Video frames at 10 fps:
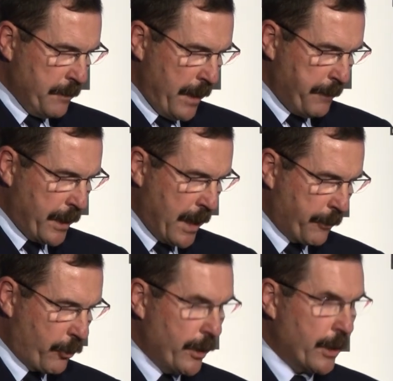may
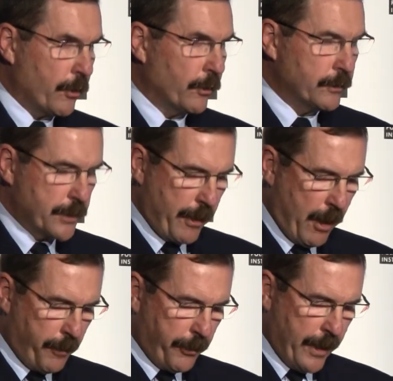become critical to
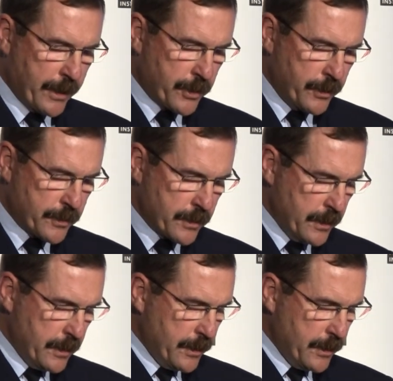our operations